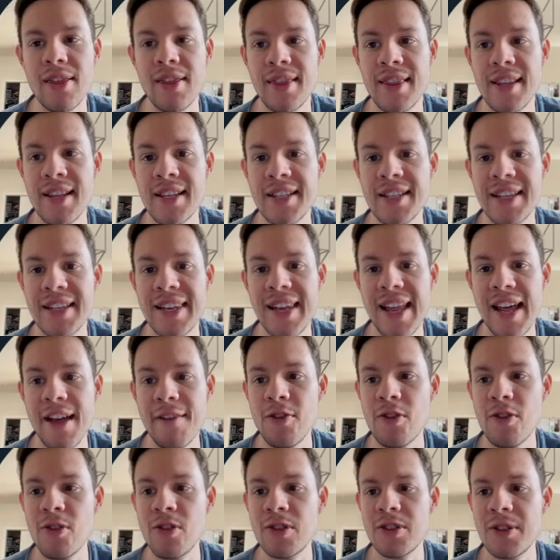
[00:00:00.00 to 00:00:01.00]
these
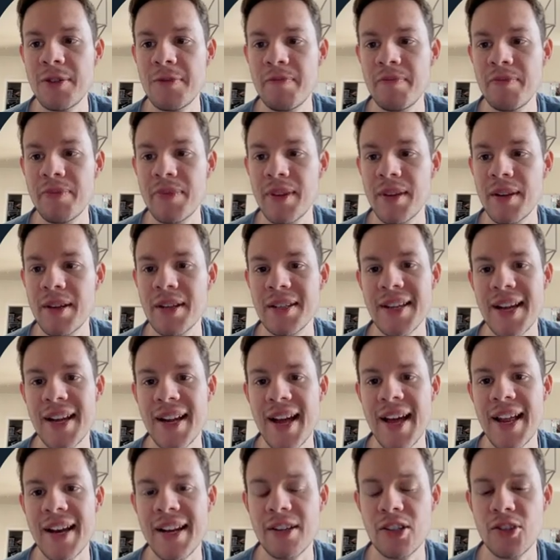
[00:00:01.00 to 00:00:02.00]
levels because I
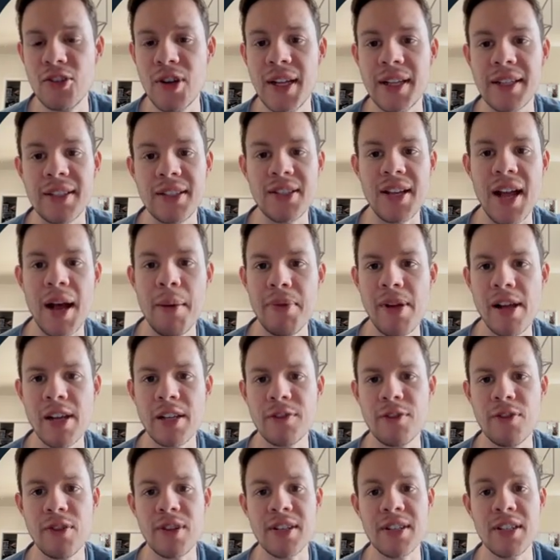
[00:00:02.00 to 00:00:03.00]
got a trading stop
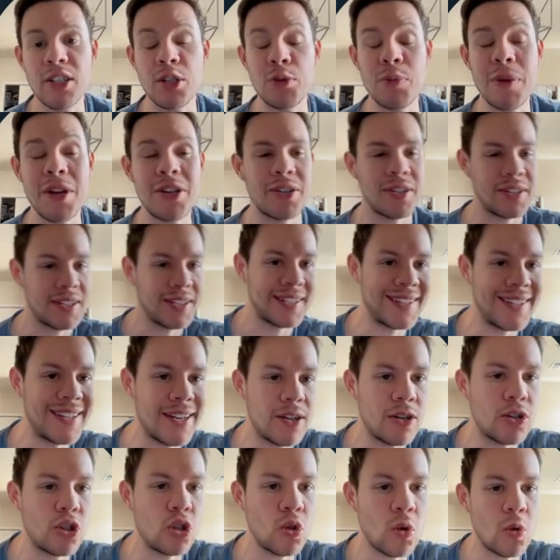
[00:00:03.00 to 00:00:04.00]
loss for these, especially since
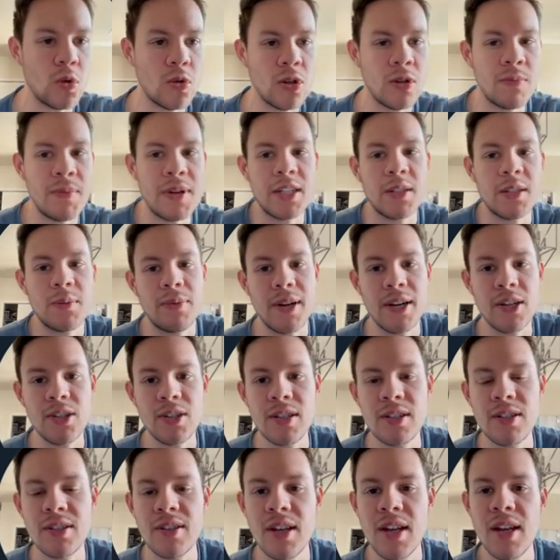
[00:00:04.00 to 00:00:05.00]
they're short-term
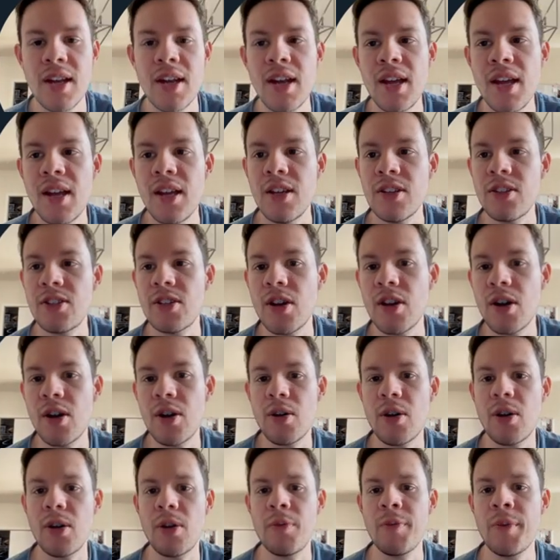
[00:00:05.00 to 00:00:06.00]
expirations.
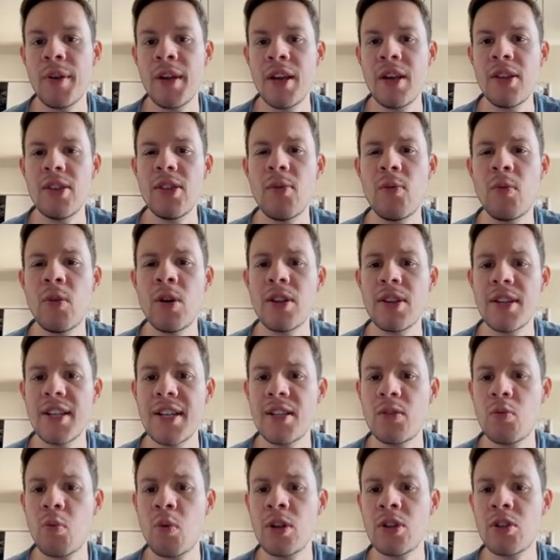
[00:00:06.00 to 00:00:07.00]
So
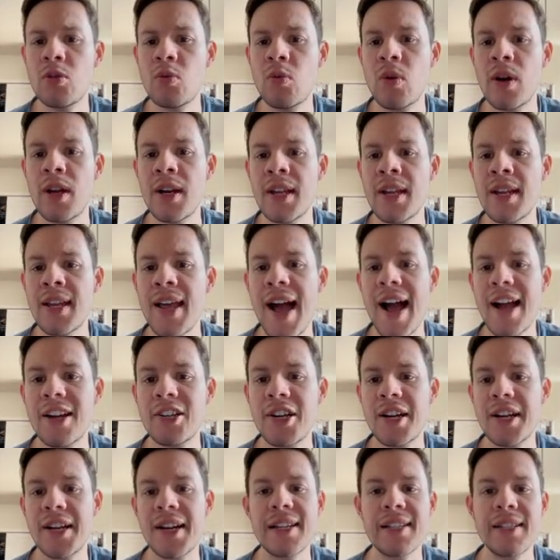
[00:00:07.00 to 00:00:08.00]
this 120
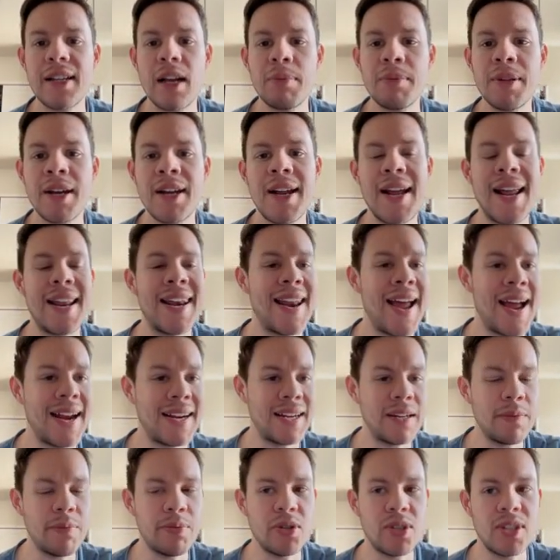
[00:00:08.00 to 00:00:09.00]
actually I got stopped out at
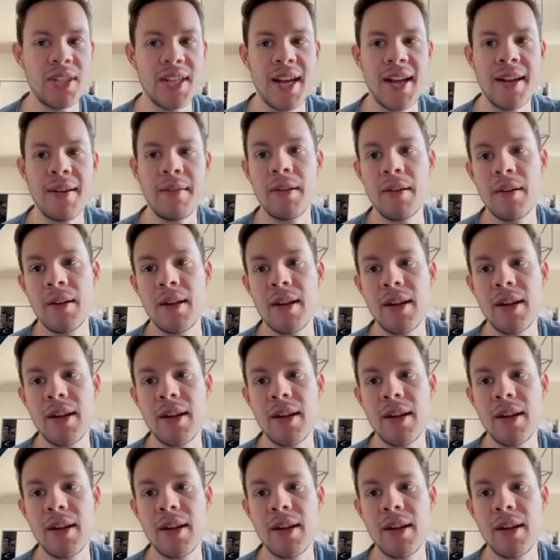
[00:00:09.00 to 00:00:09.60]
90%.